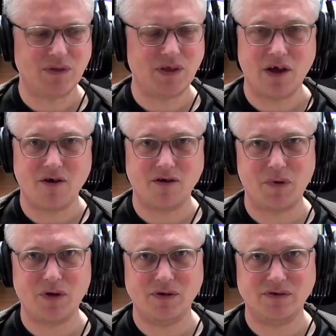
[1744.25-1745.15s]
and he was
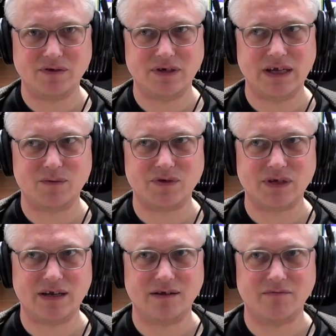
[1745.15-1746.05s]
in a band with
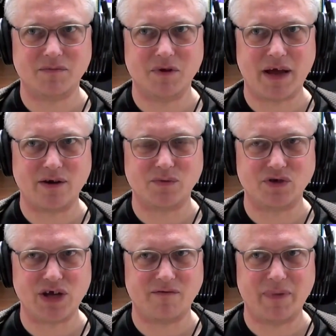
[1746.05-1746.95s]
Jeff Beck and
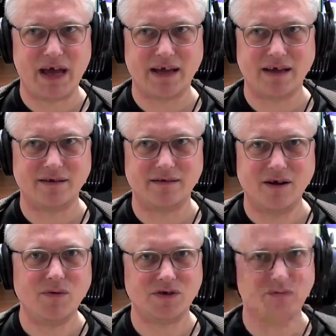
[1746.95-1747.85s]
loads of bands.
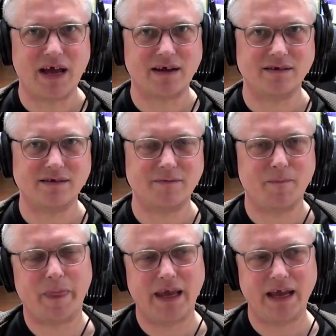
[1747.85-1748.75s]
He then
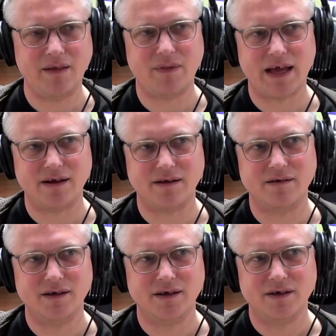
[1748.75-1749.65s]

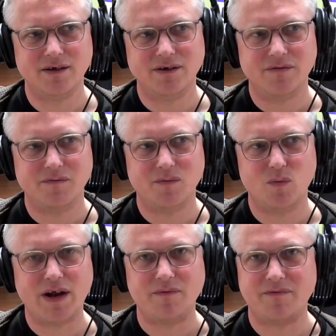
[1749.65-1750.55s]
went and found
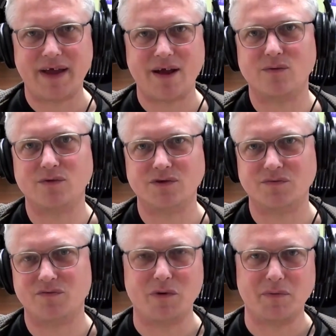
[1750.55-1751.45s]
Robert Plant
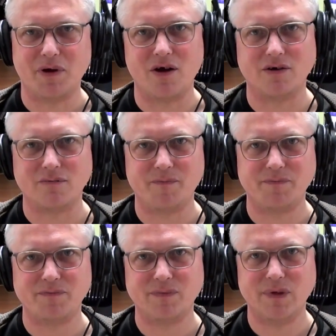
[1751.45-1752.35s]
and
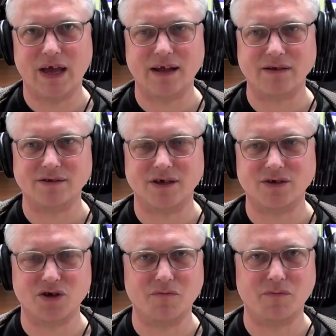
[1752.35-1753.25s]
John Bonham,
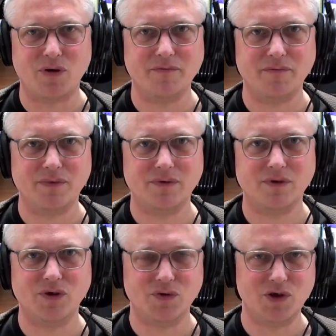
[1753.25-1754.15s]
who knew each other through
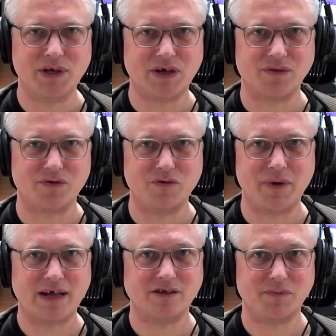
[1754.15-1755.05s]
bands, but they'd both
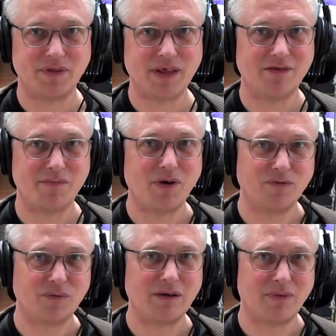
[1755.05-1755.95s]
been playing in bands
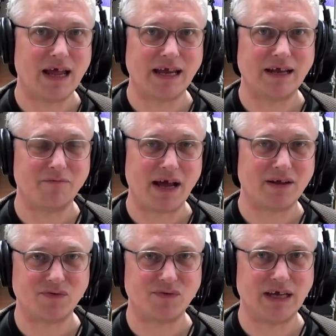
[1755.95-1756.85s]
for years. In fact, Robert
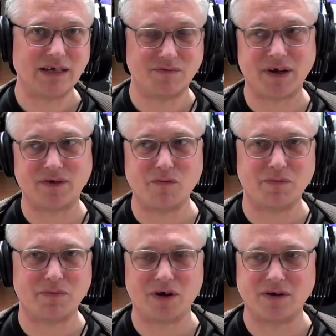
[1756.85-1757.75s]
Plant, even though he was only
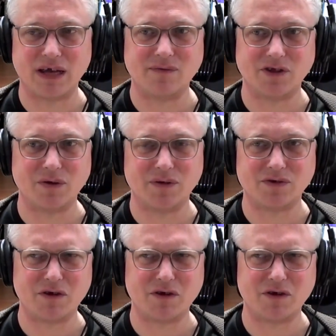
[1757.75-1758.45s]
about 18,